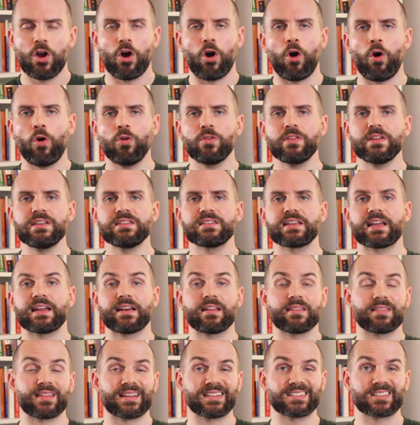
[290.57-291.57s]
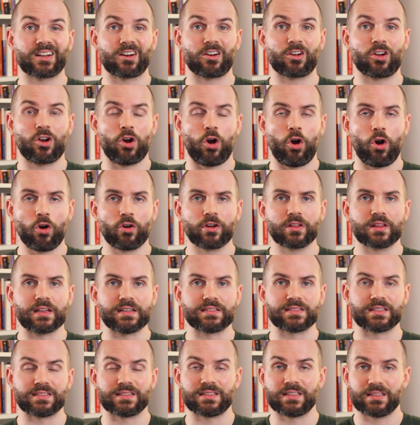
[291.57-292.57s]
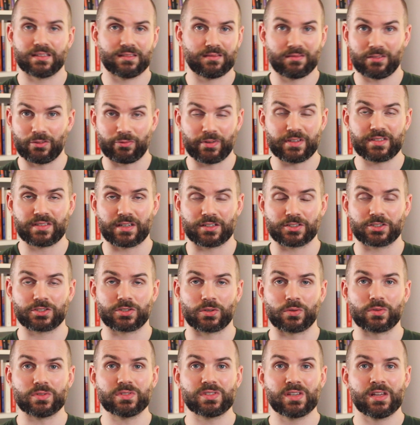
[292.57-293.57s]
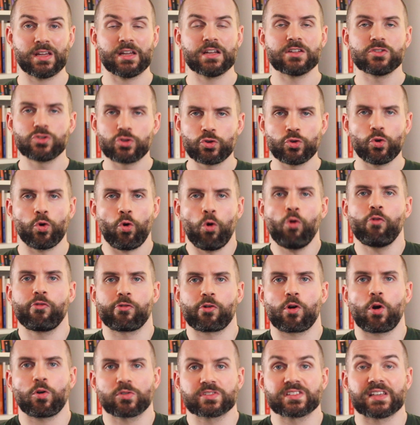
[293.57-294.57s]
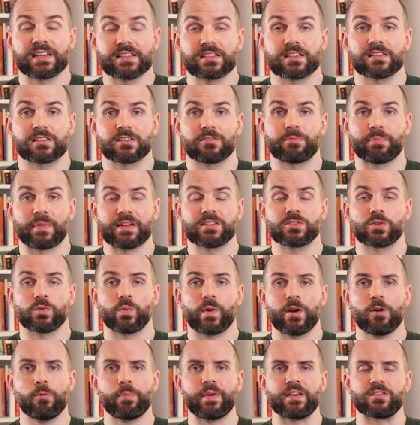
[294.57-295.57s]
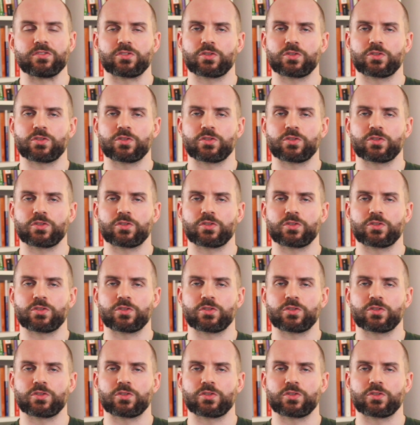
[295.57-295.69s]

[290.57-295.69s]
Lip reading: All these kind of things that are correlated, the research shows, to overall senses of mental well-being.